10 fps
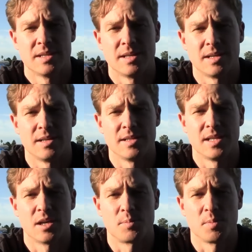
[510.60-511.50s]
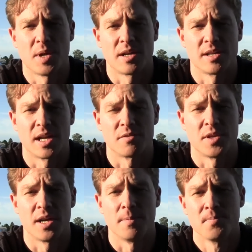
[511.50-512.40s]
and help your paddling out
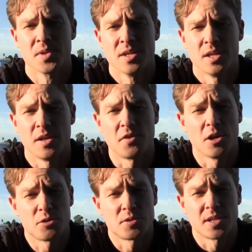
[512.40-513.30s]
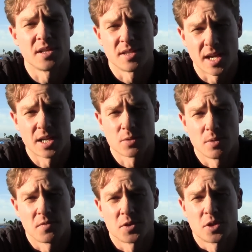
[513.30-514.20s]
there. If you're interested in the
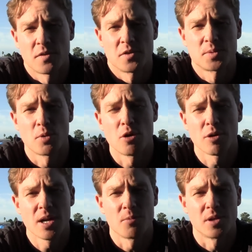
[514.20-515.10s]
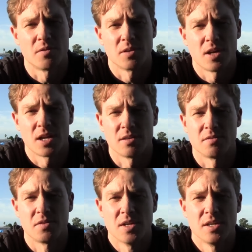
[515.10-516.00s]
XSWIM for Surfers program, we have a lot
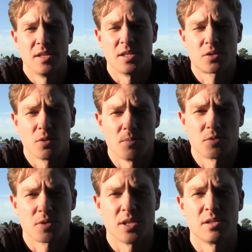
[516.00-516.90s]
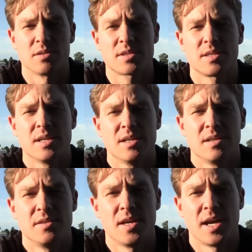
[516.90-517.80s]
of these swim drills
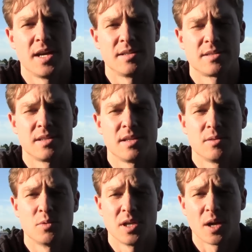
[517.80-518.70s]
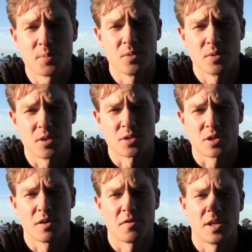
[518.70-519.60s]
that will help you with your
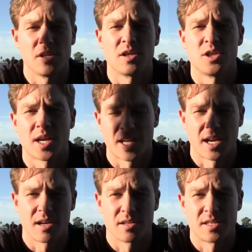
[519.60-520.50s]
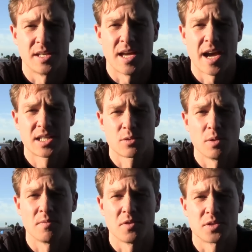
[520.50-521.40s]
surfing. You can check it out at the
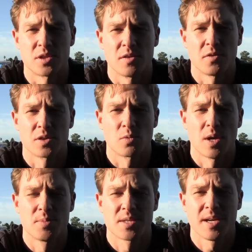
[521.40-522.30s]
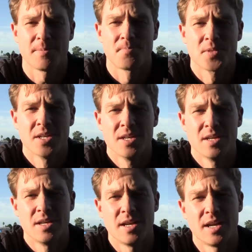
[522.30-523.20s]
XSWIM for Surfers website.
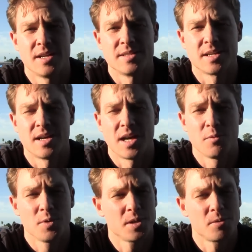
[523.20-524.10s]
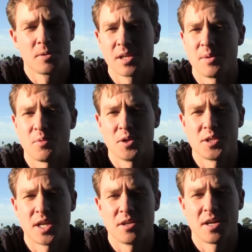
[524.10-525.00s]
And I really
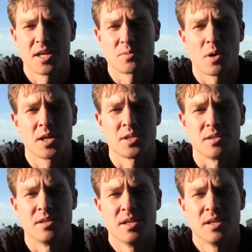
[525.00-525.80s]
appreciate you guys watching.